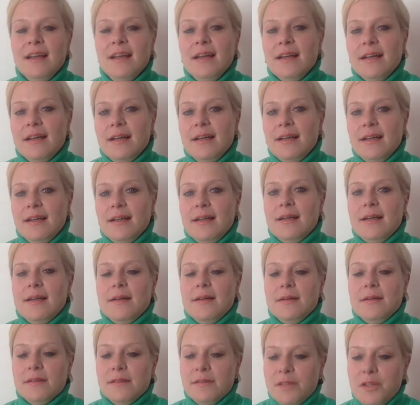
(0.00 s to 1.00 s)

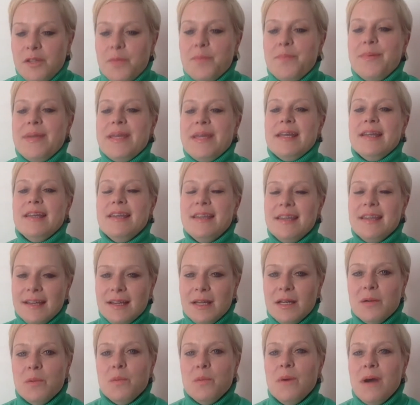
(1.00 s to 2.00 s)
the big
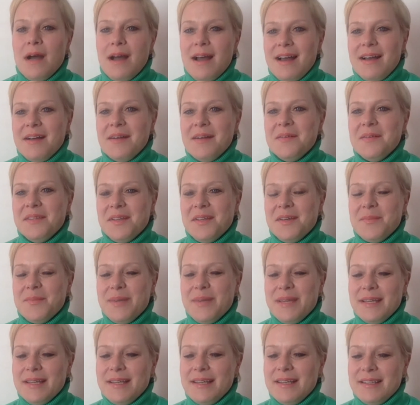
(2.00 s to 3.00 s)
wow, the
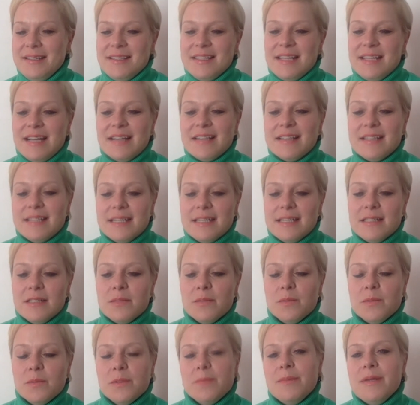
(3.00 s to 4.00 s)
big
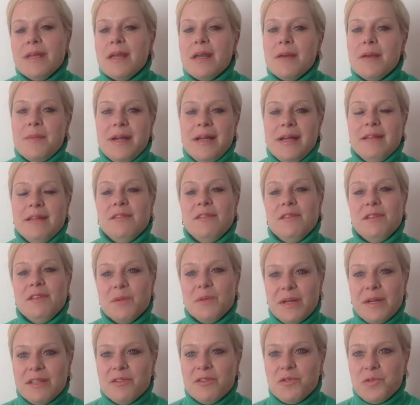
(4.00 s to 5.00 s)
success would be around
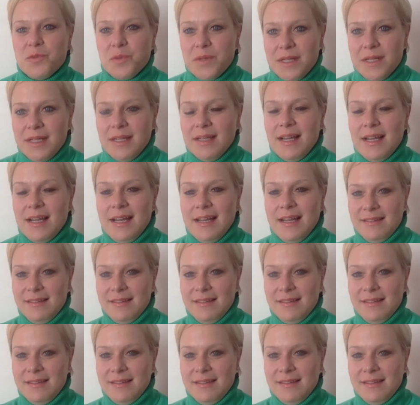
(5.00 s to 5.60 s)
2 and 3,